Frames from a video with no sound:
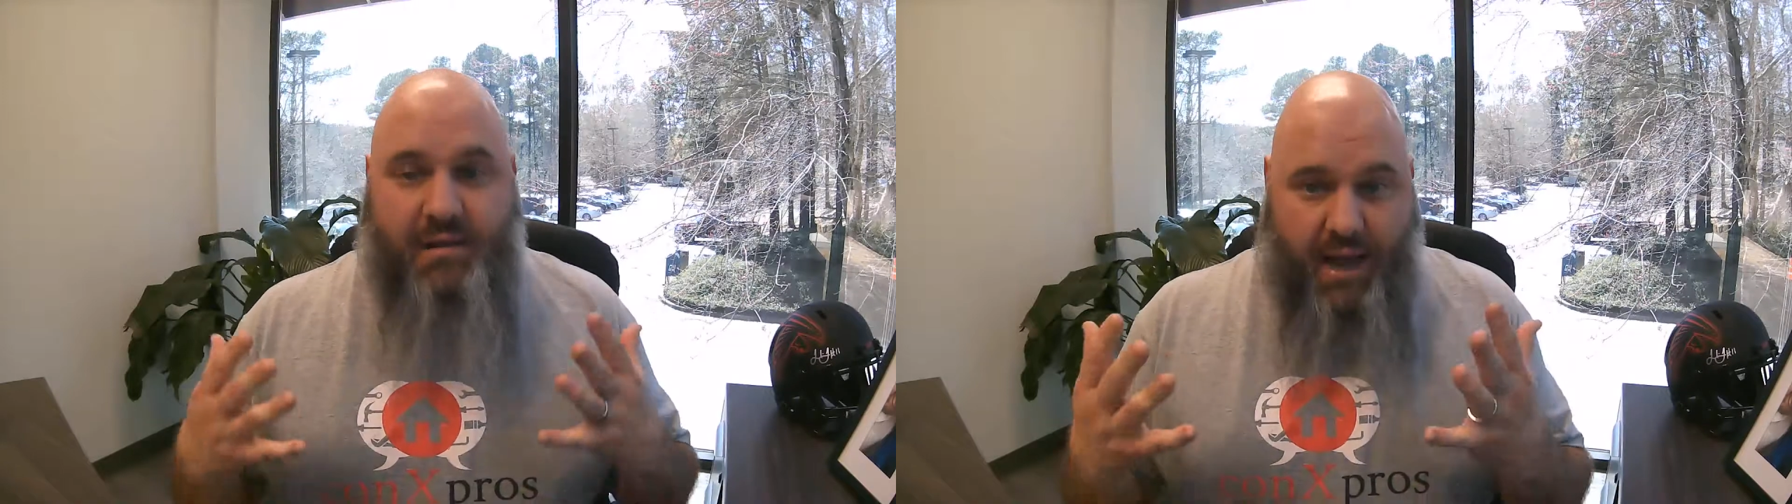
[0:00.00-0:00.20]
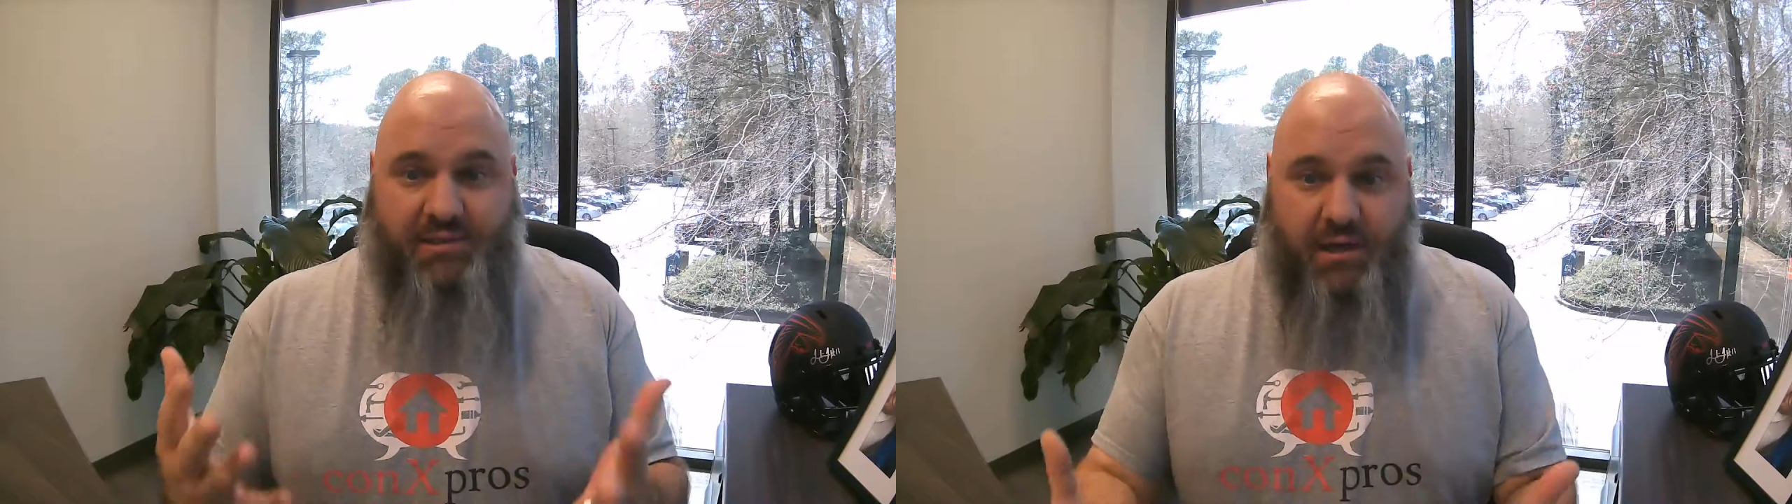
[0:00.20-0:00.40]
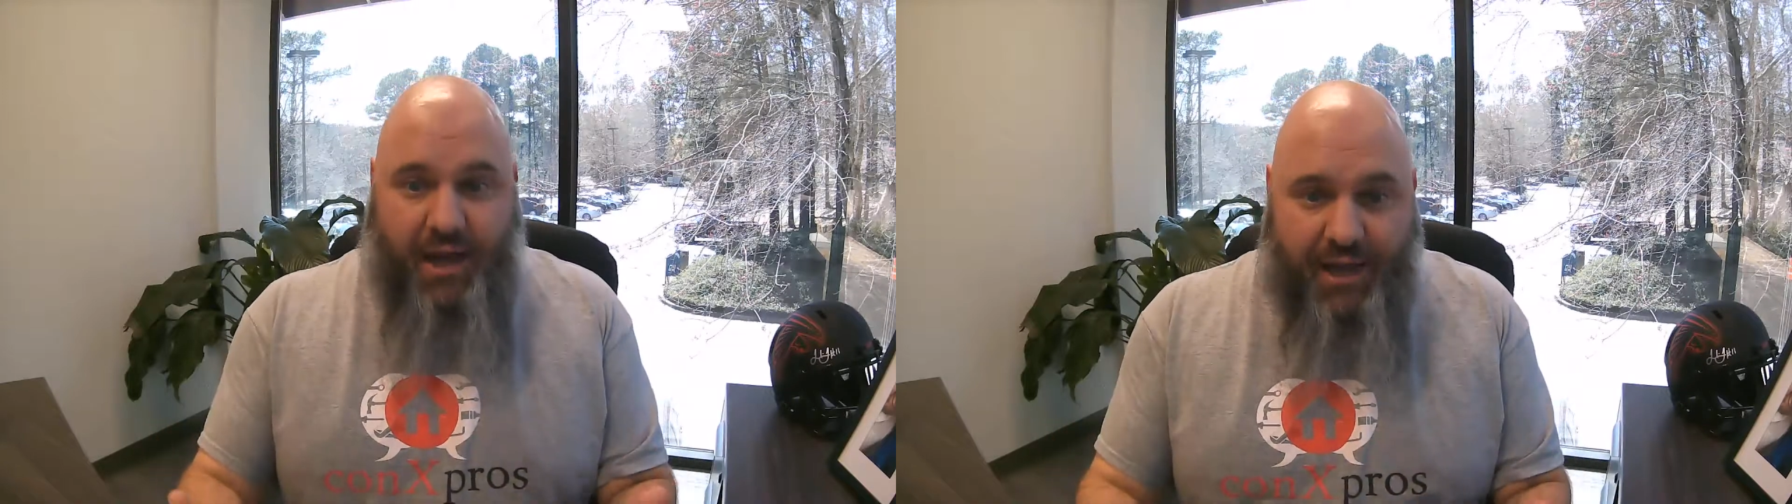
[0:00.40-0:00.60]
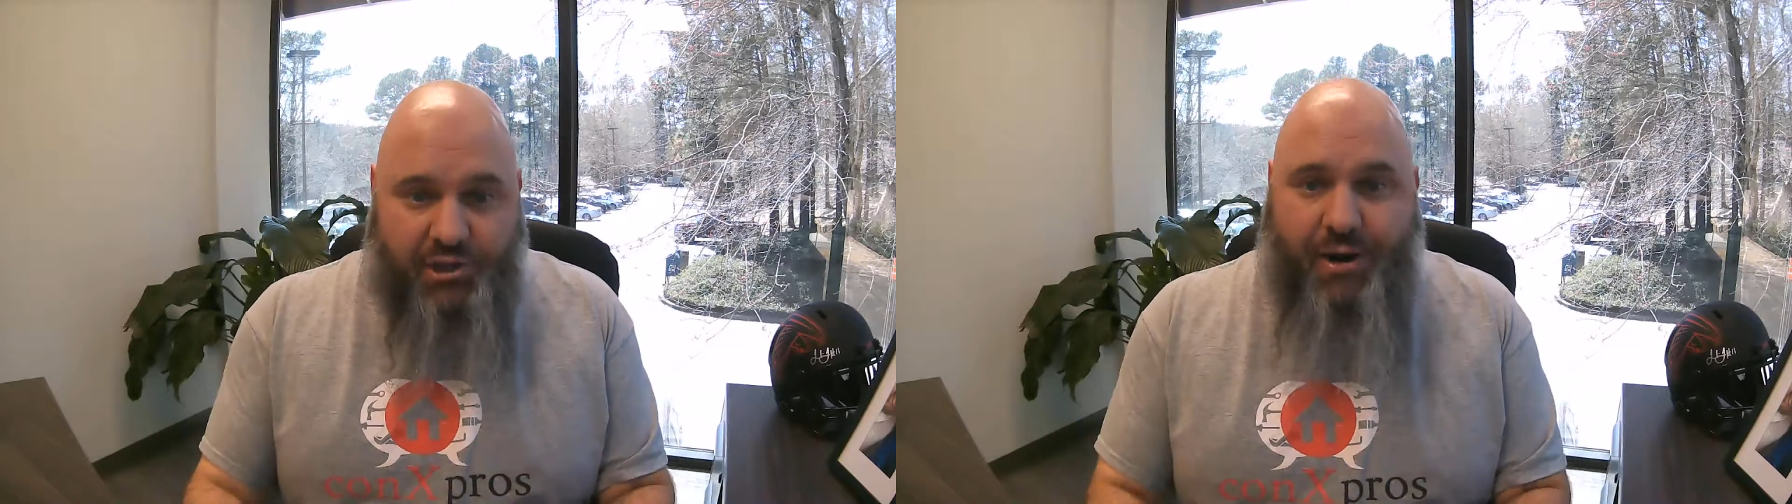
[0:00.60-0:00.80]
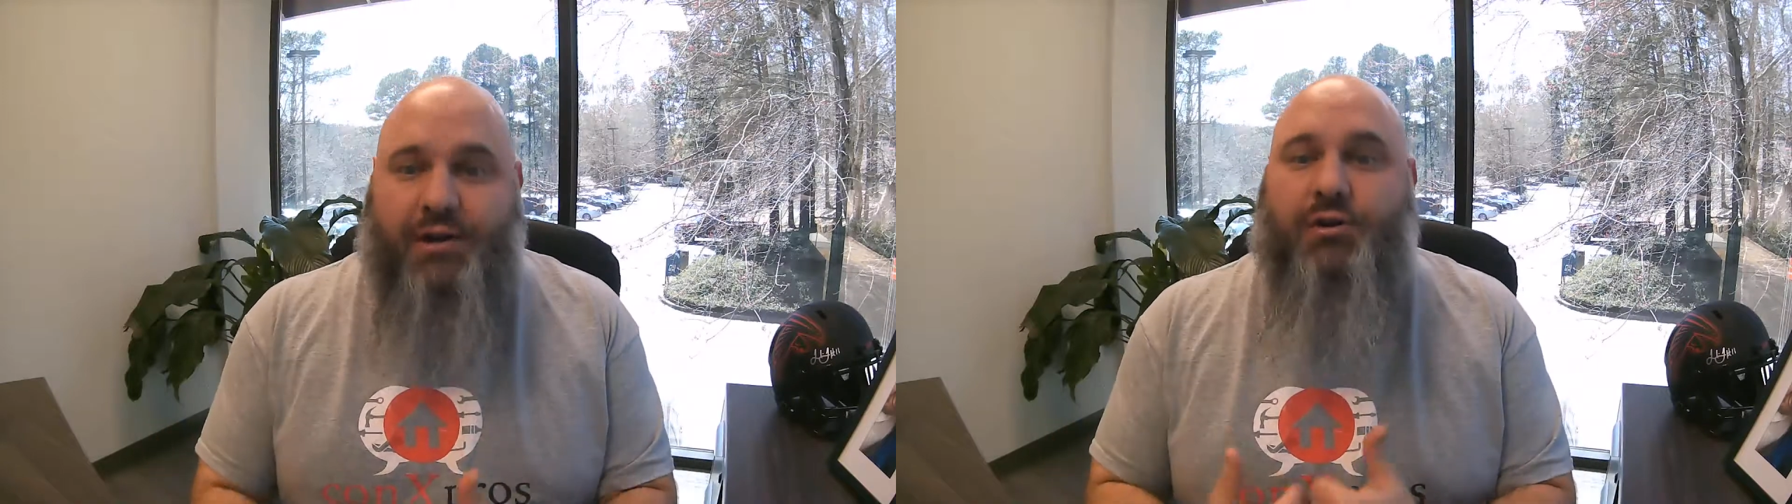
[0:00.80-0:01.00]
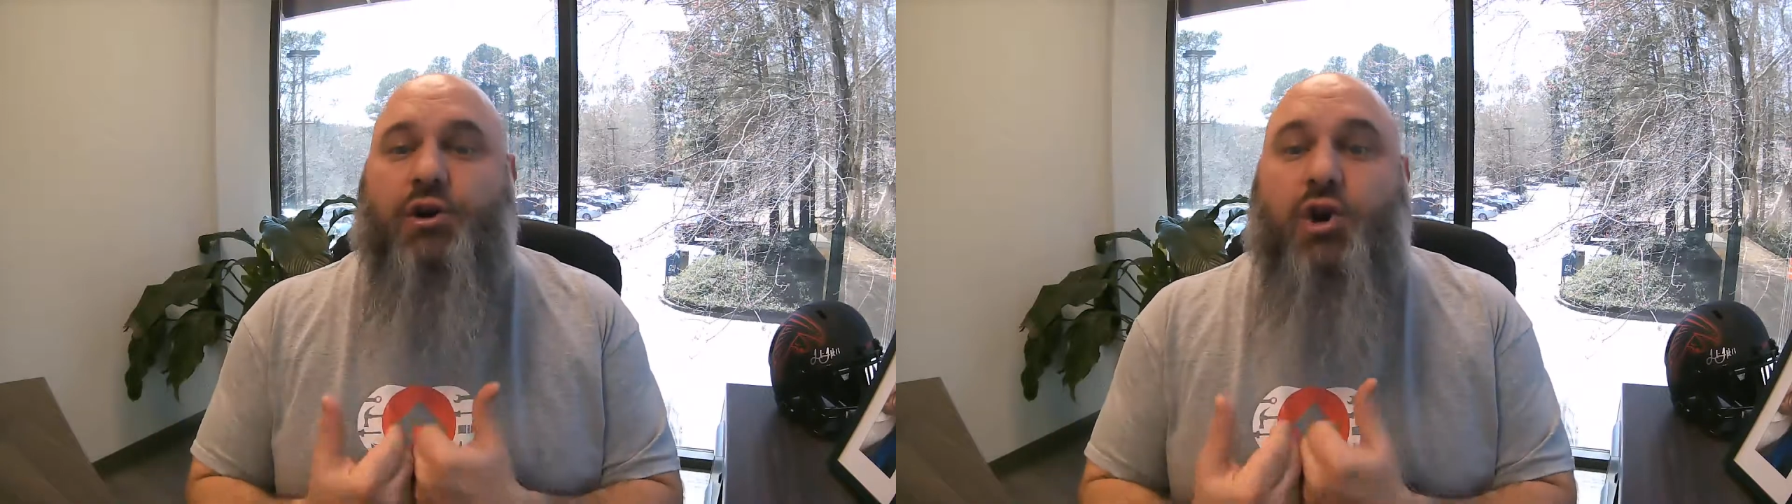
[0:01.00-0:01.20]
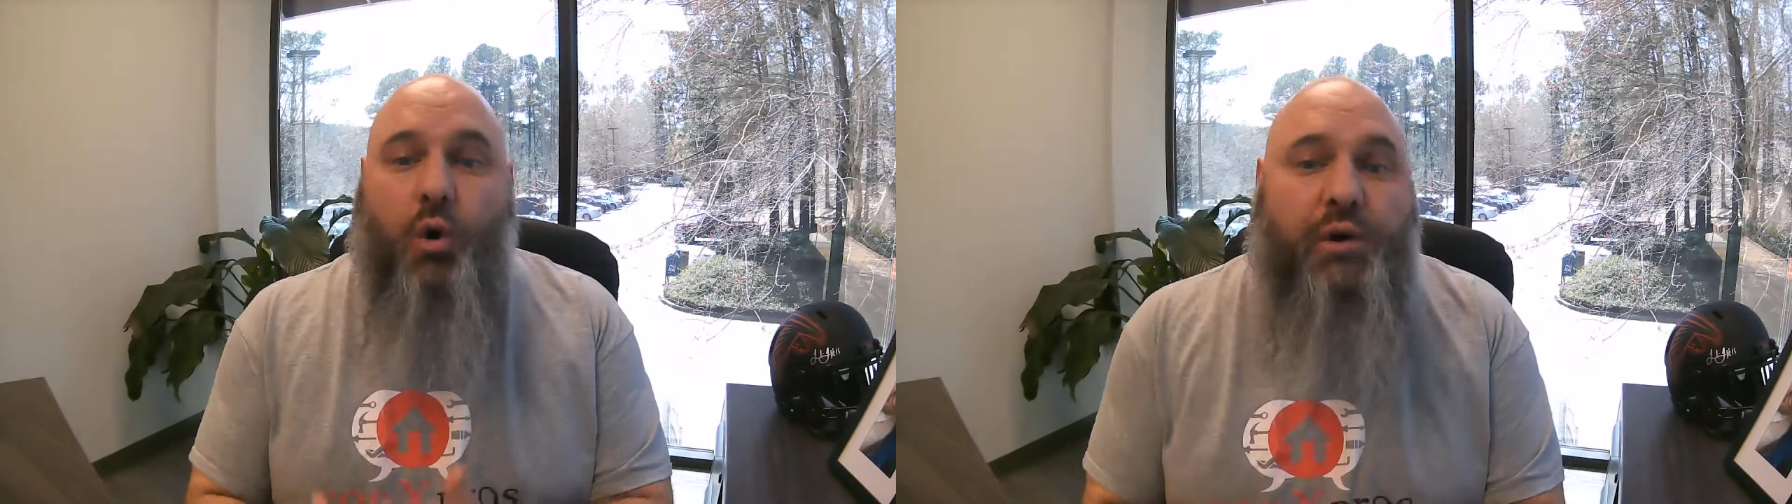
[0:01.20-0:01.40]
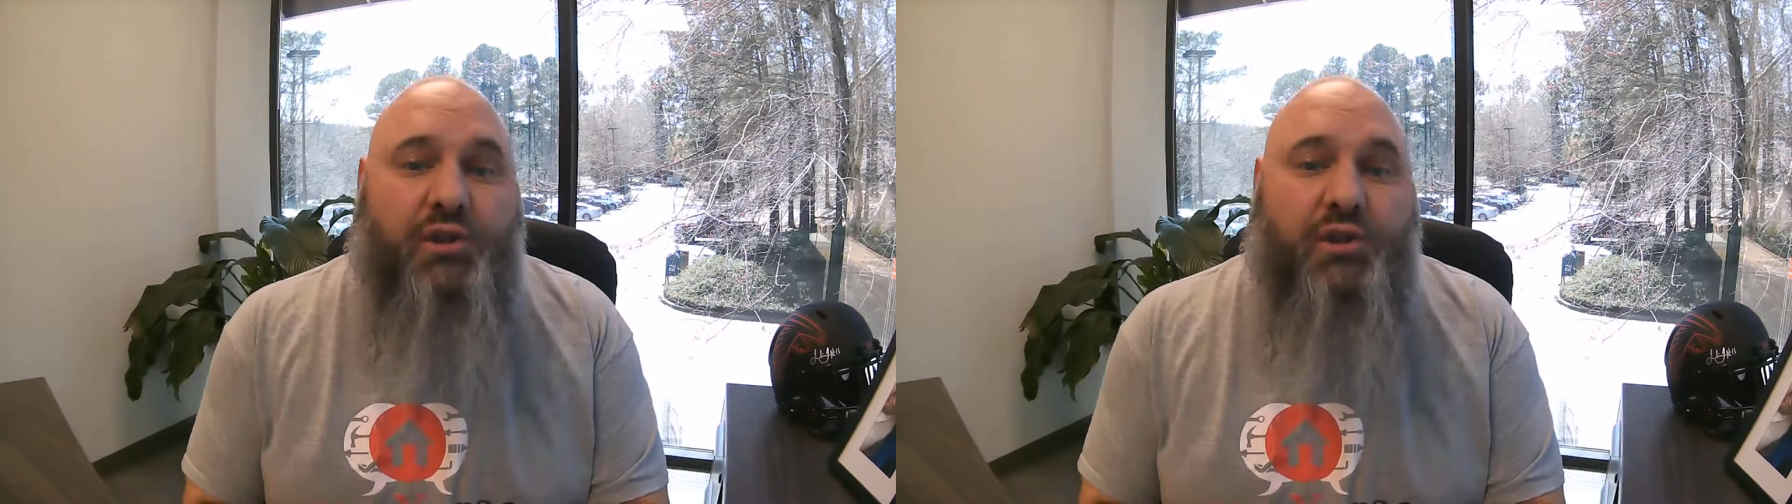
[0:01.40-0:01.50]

as a contractor going